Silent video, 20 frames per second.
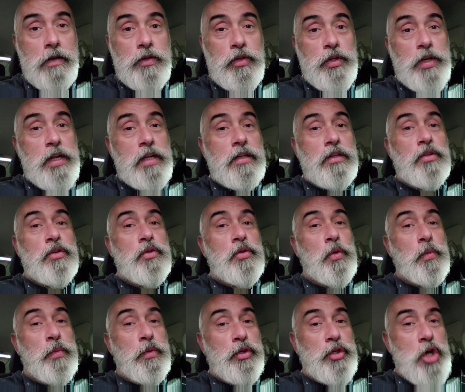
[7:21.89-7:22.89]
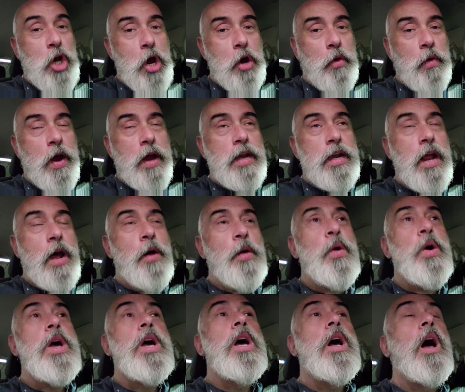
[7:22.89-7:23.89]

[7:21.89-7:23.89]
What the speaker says: She is super chunk right now.